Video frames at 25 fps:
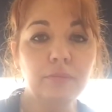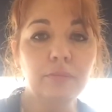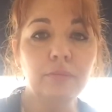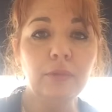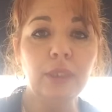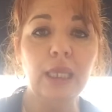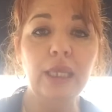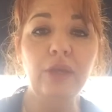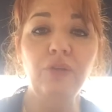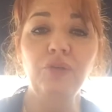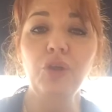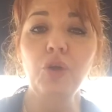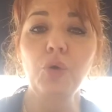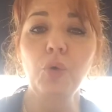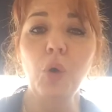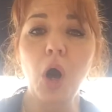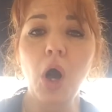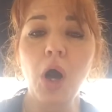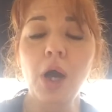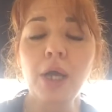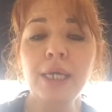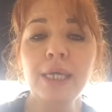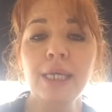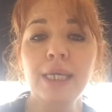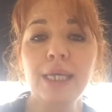if you
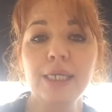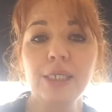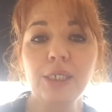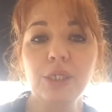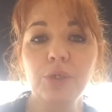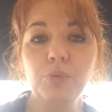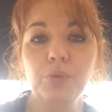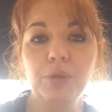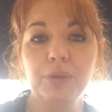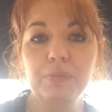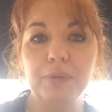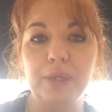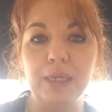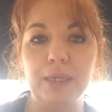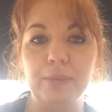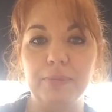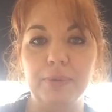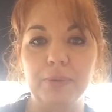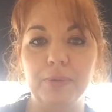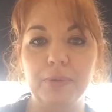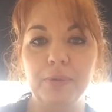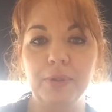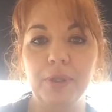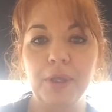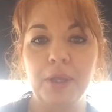are connecting with
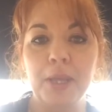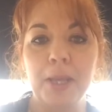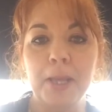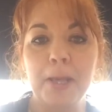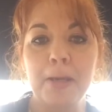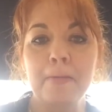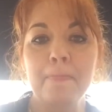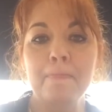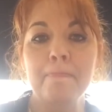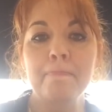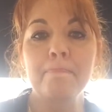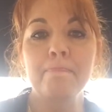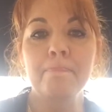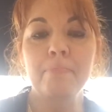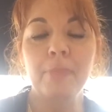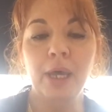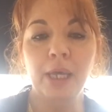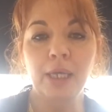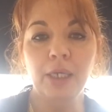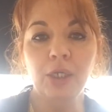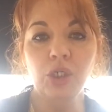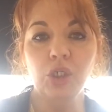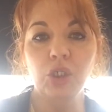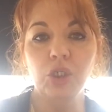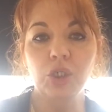people,
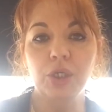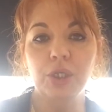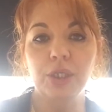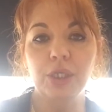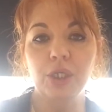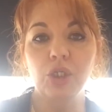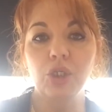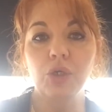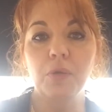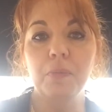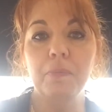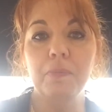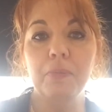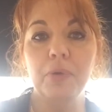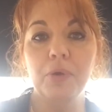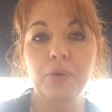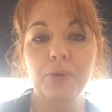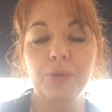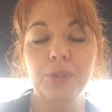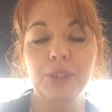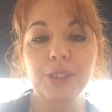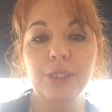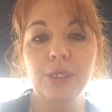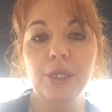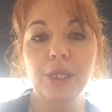make sure that you're
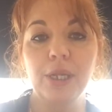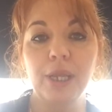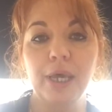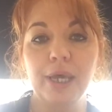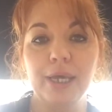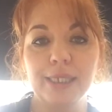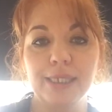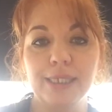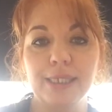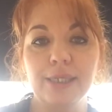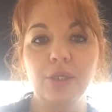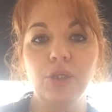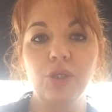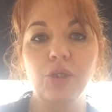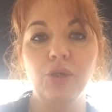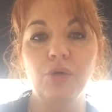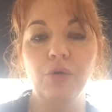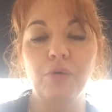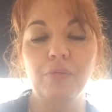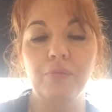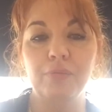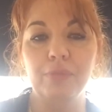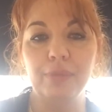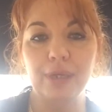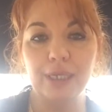personalizing your
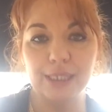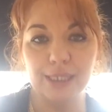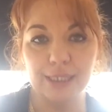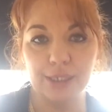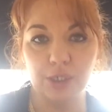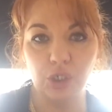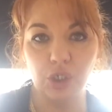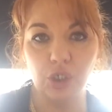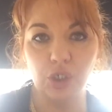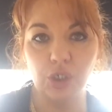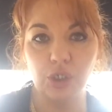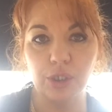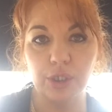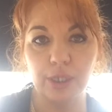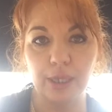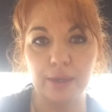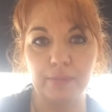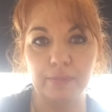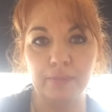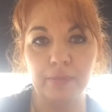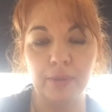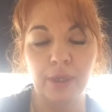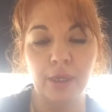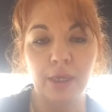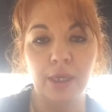message to
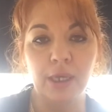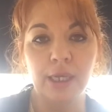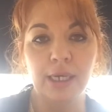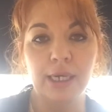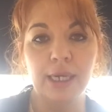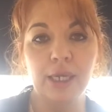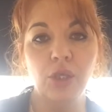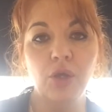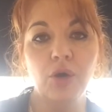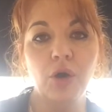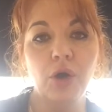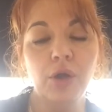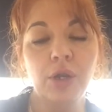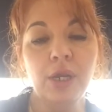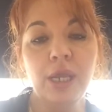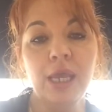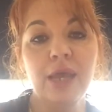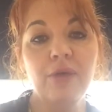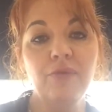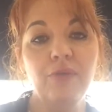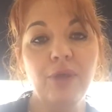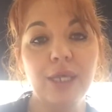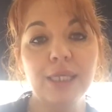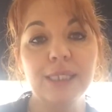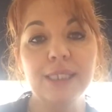them. Now, you only
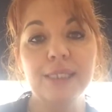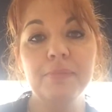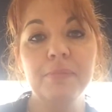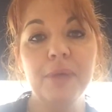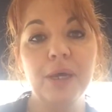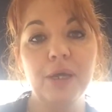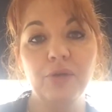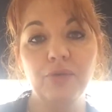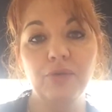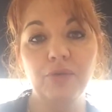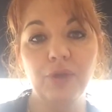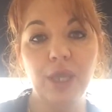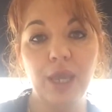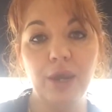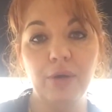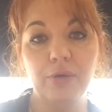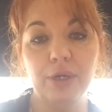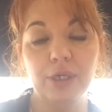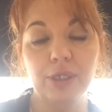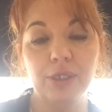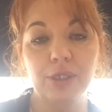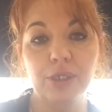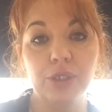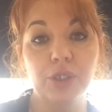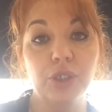have X amount of
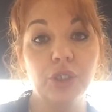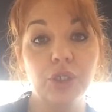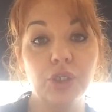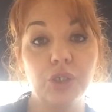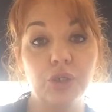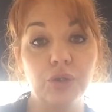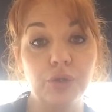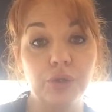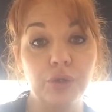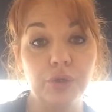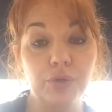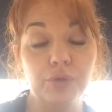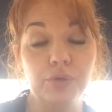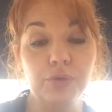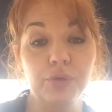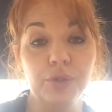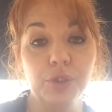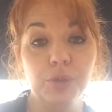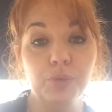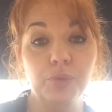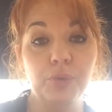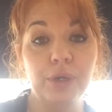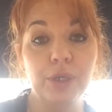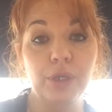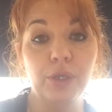characters to
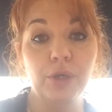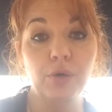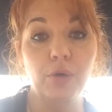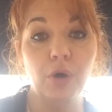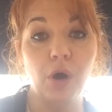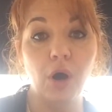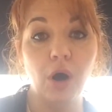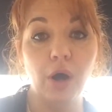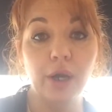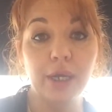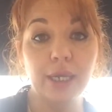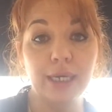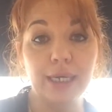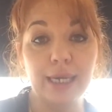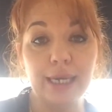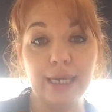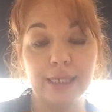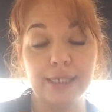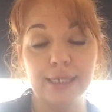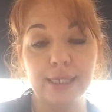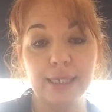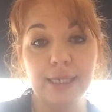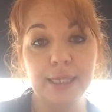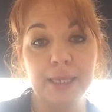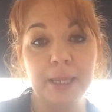use when you are
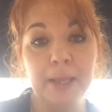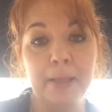connecting,